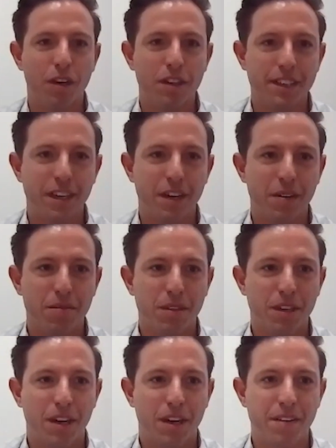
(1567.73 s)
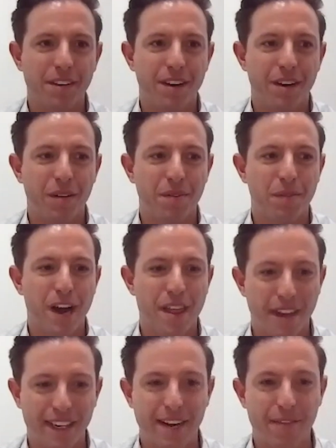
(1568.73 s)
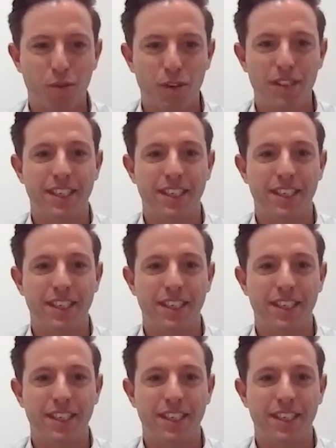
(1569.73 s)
I think everyone